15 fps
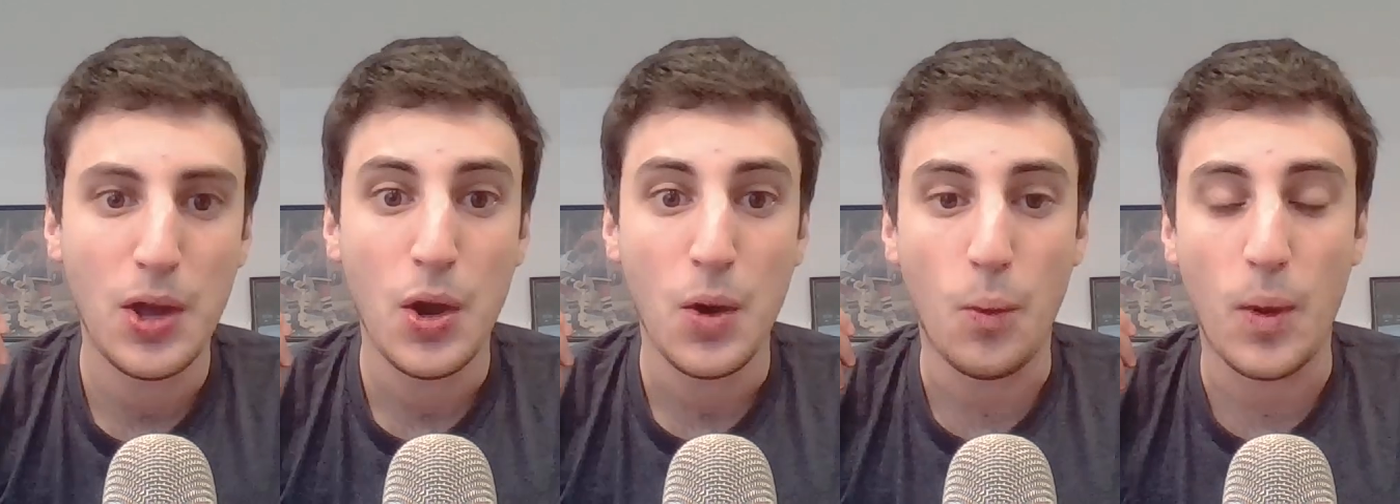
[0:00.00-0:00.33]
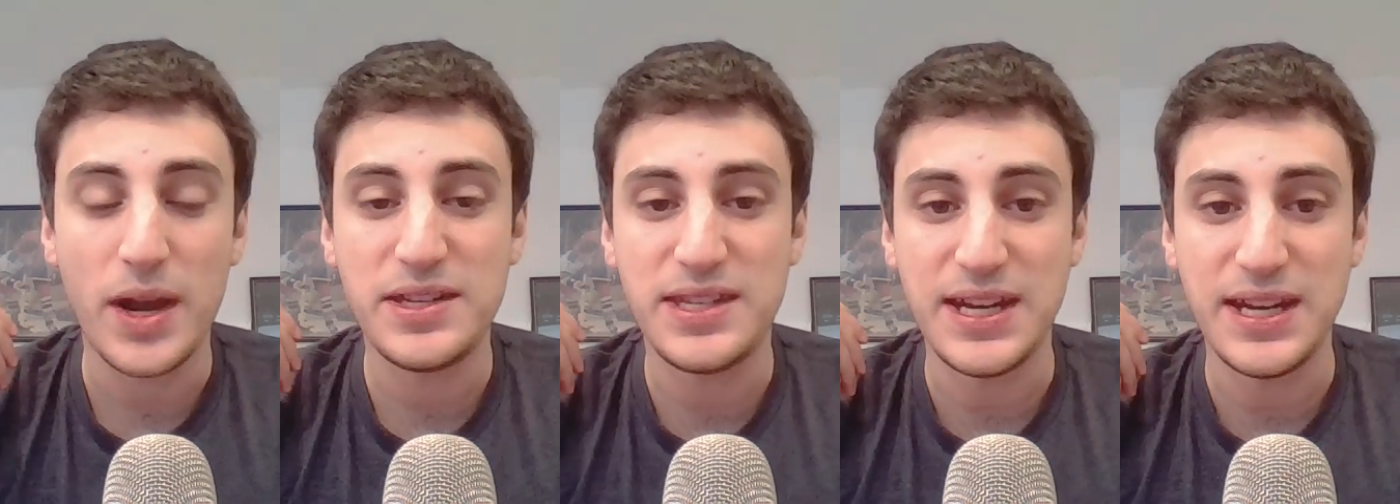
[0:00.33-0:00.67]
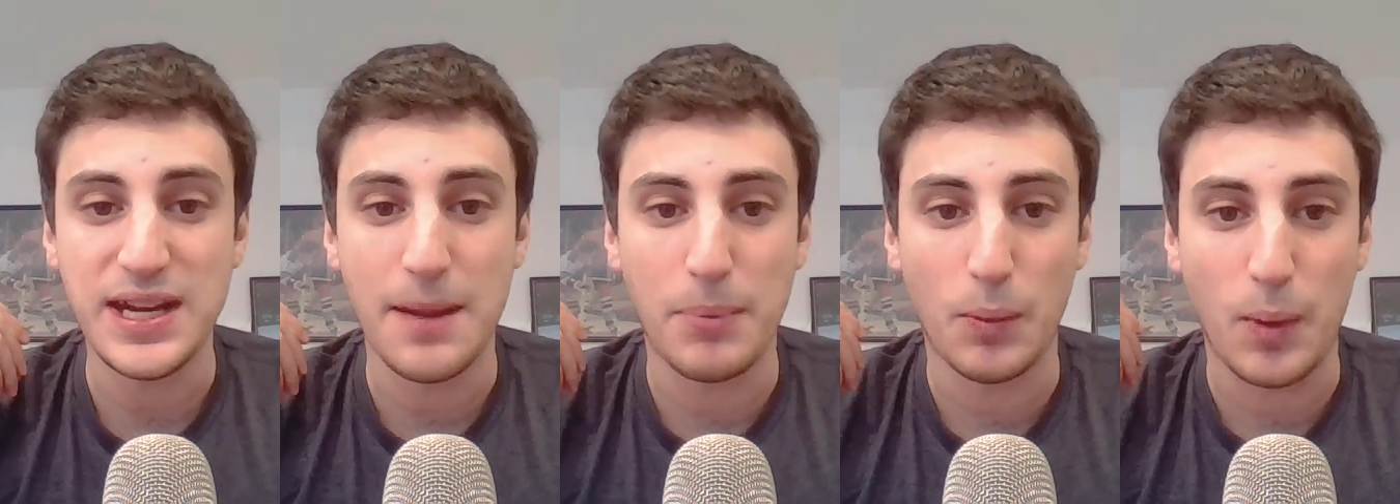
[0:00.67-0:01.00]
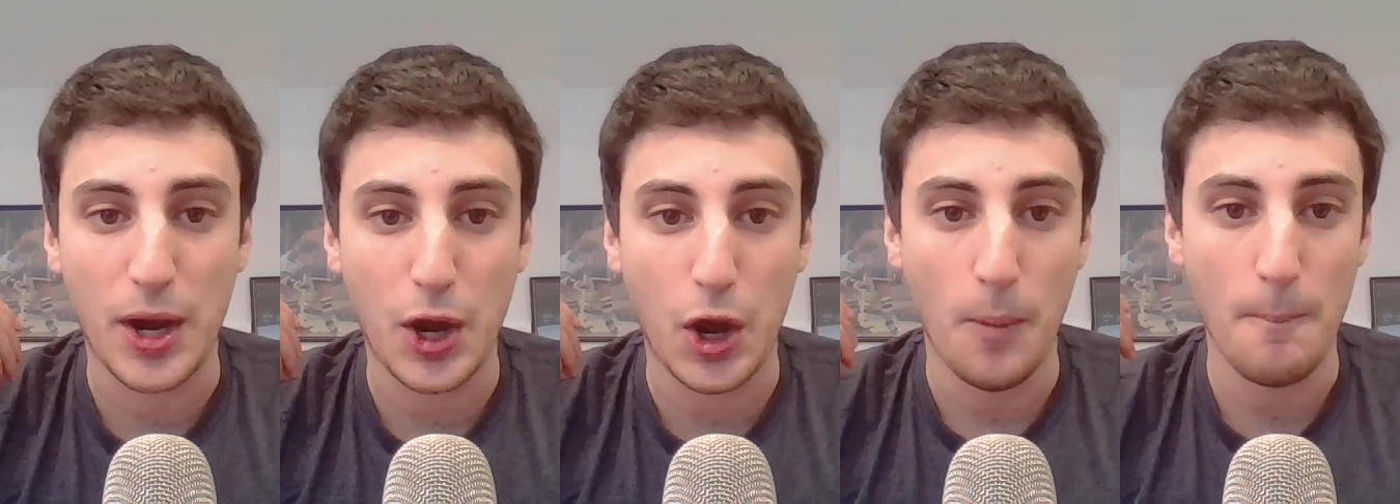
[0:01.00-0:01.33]
What is the number
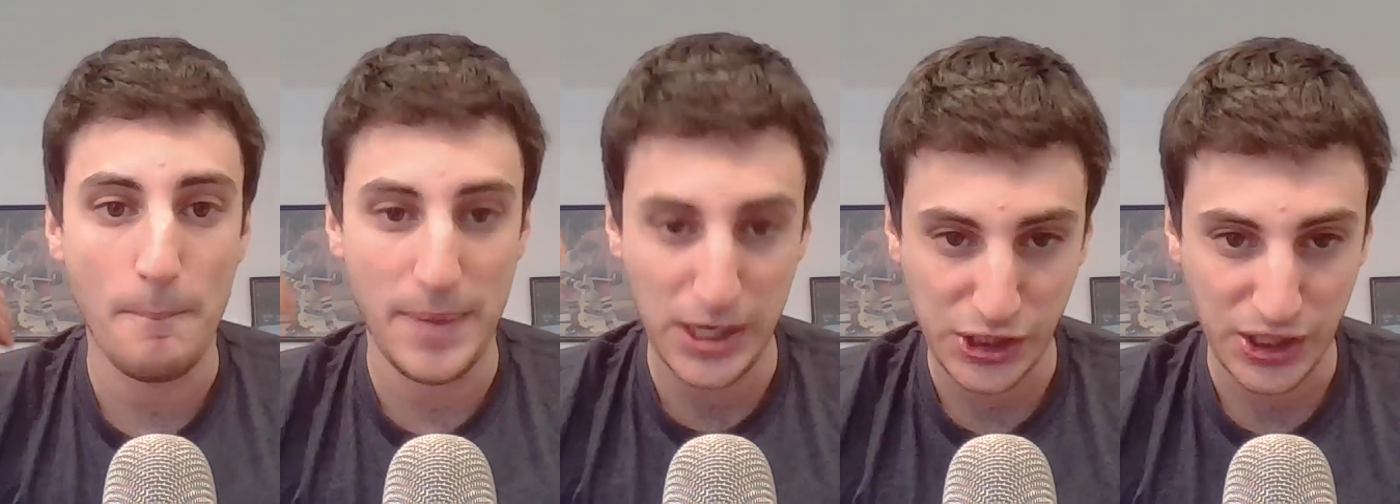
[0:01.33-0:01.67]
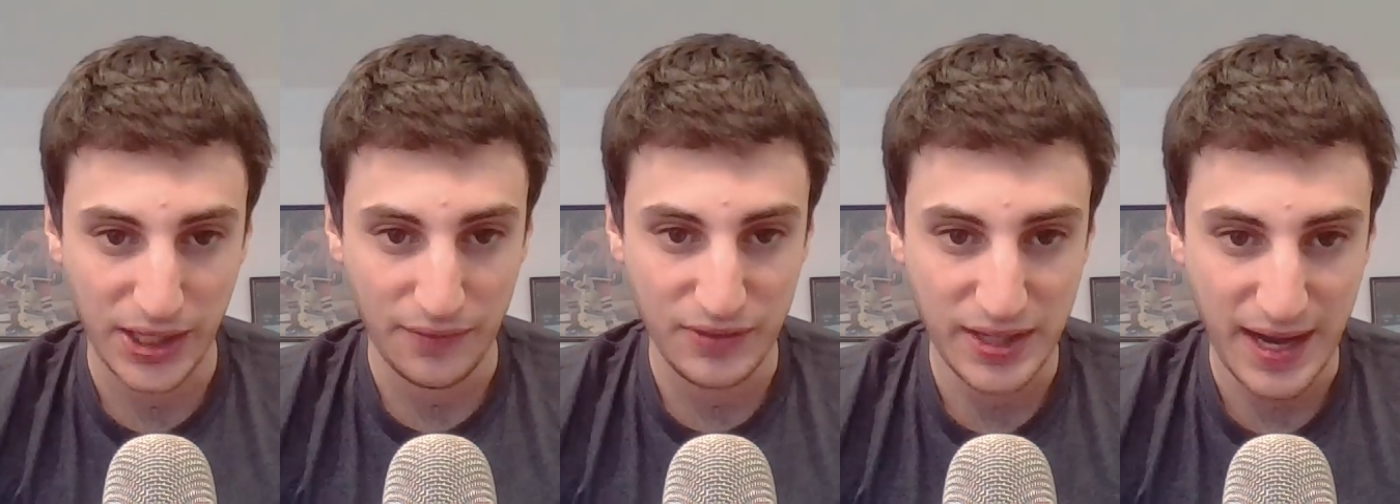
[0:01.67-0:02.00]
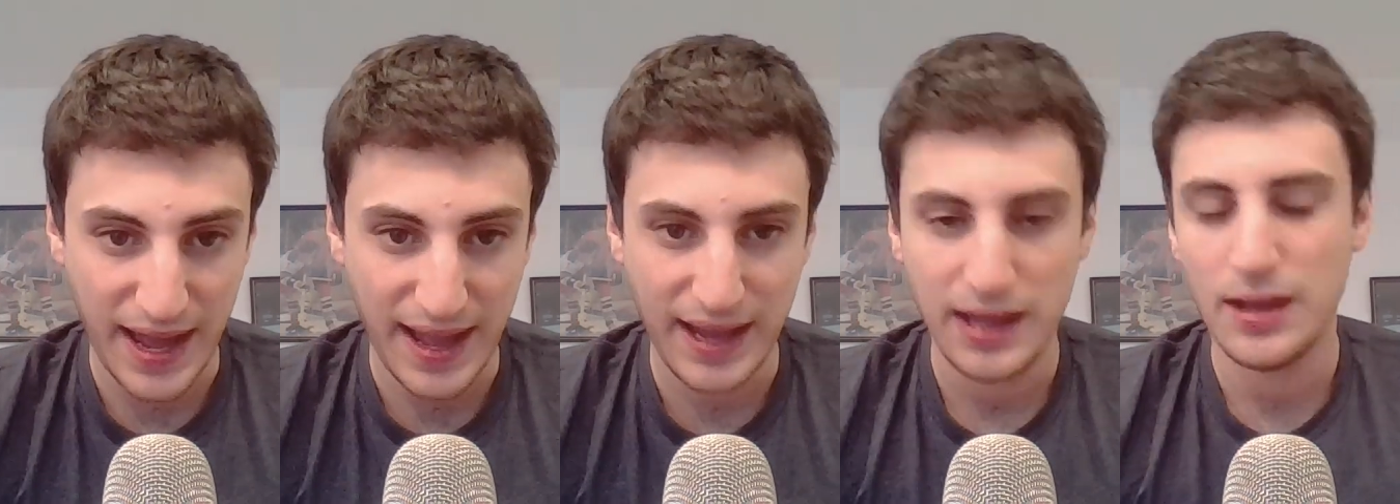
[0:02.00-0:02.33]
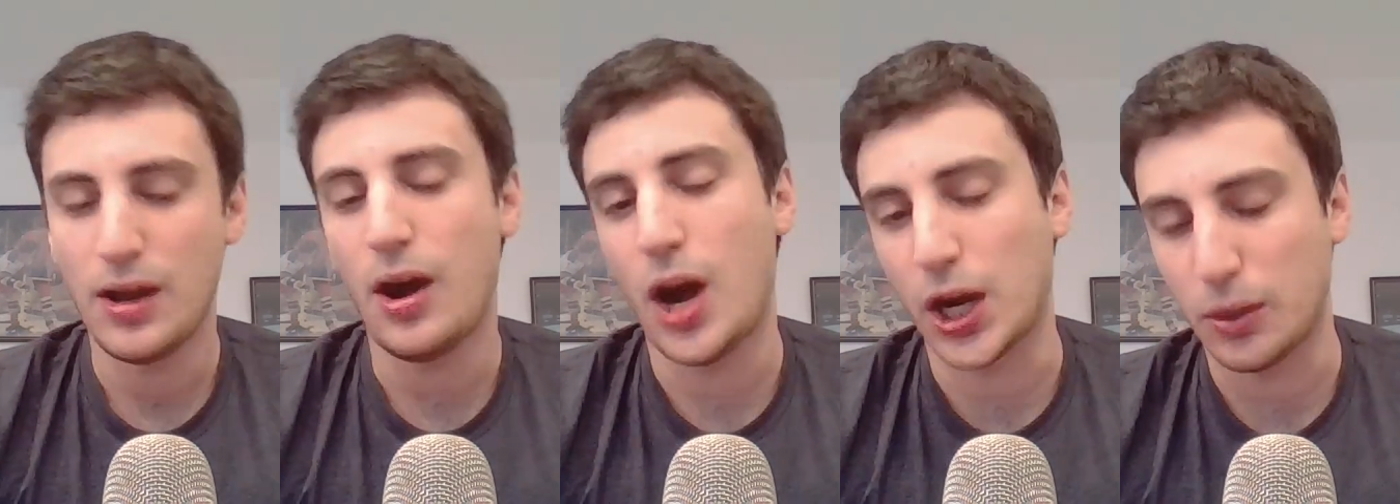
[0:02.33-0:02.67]
one omission of today?
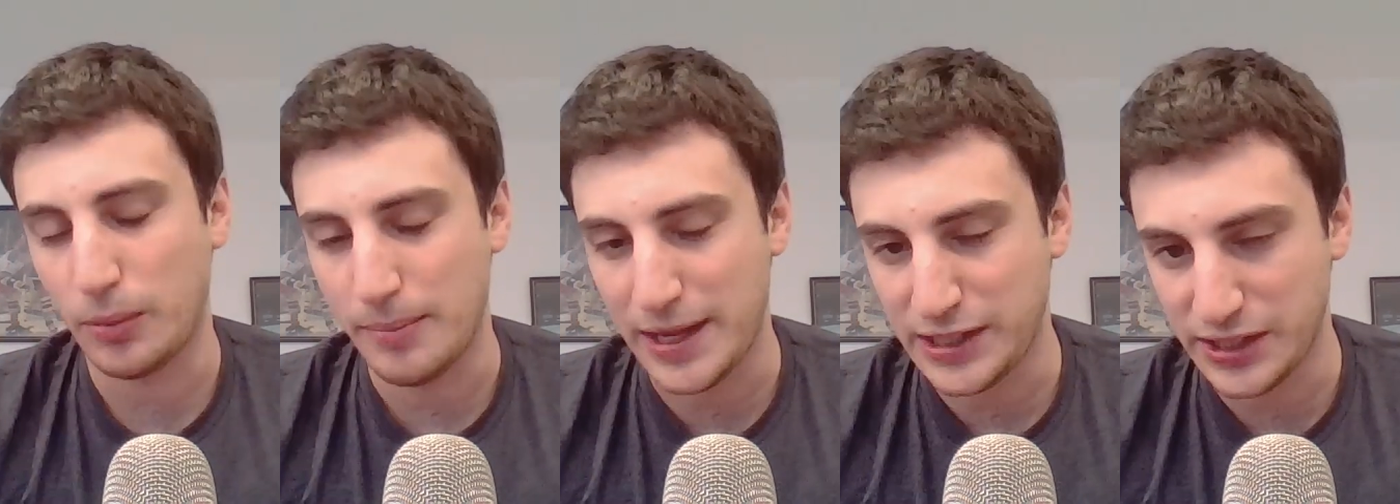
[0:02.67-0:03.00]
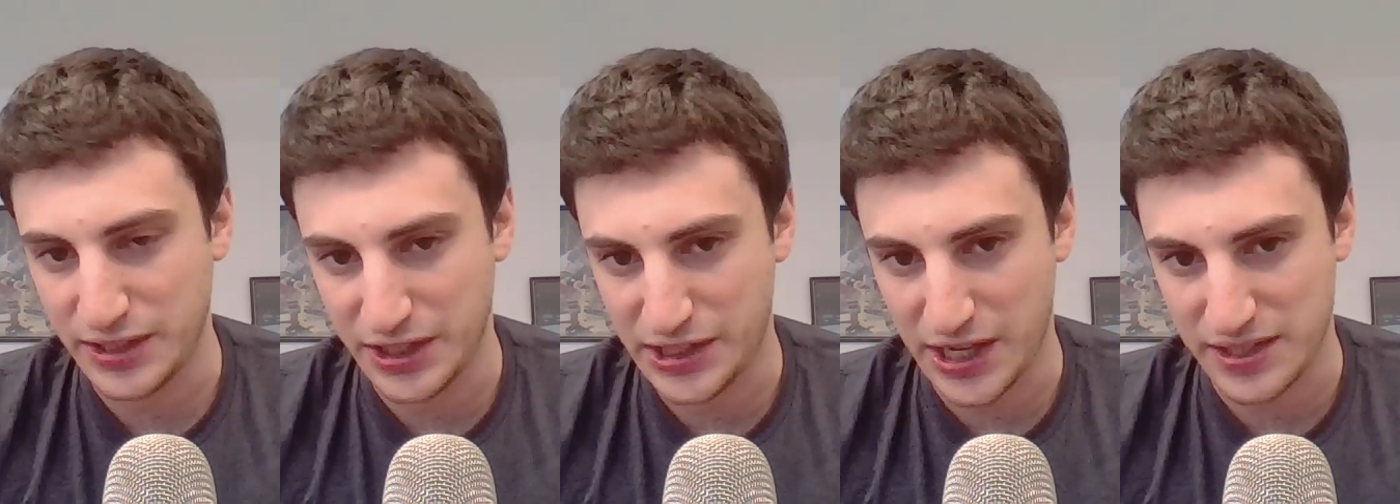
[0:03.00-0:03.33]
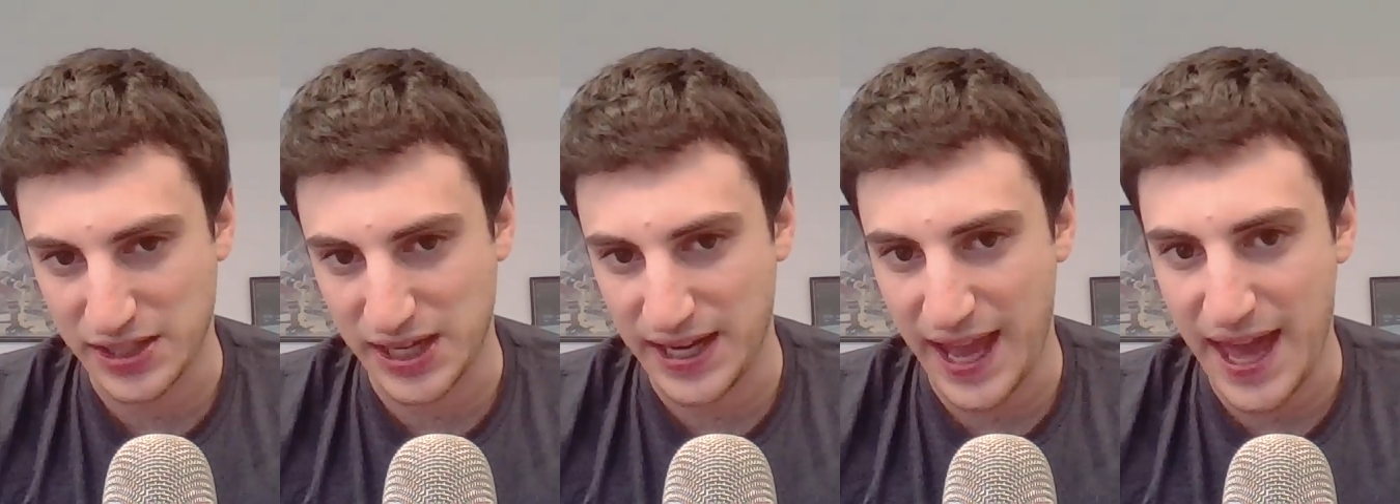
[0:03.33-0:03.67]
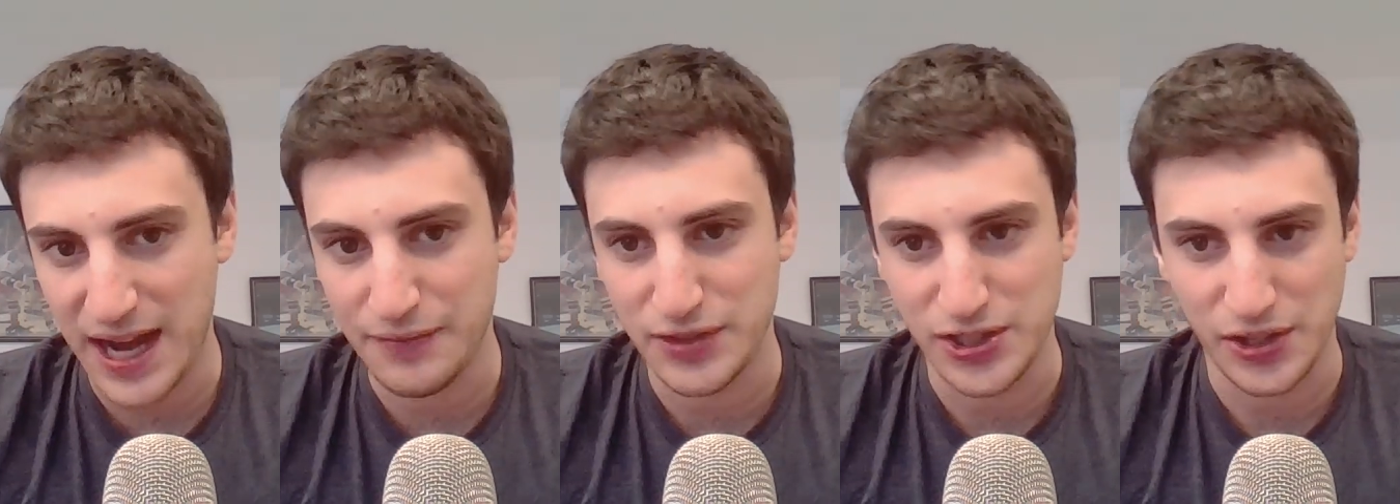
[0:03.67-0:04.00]
Honorable mention to Jessica
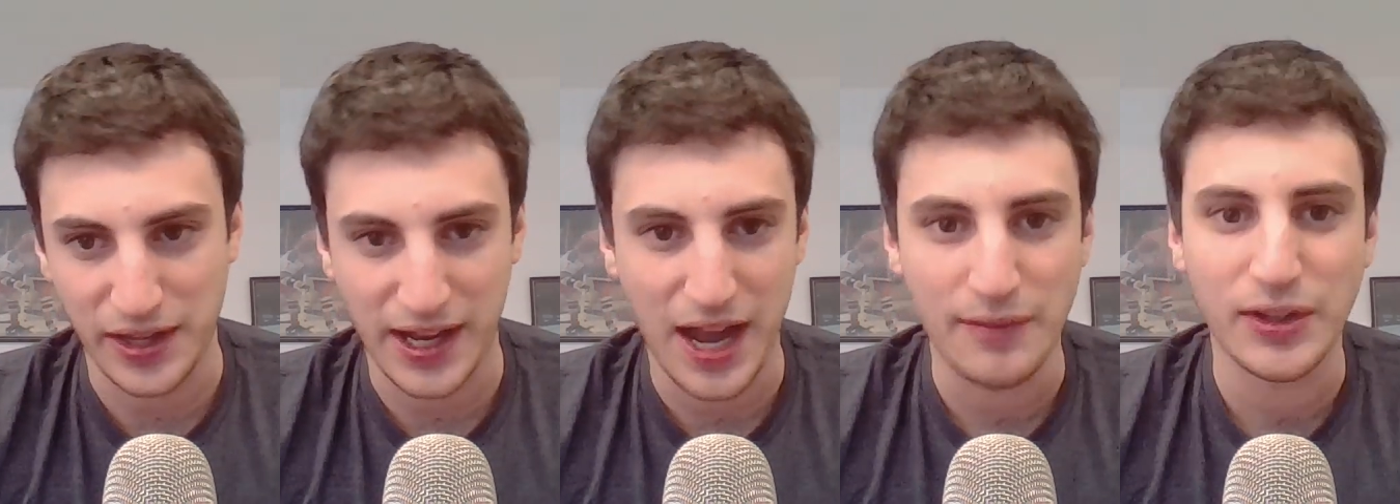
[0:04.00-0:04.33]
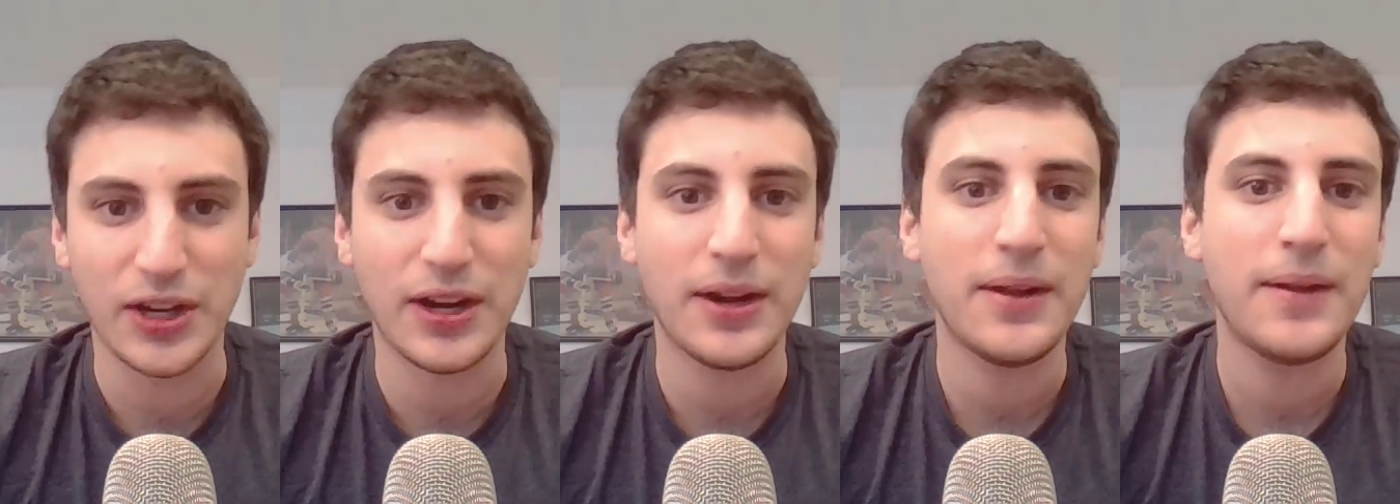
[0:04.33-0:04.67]
Yaniv until they cover her,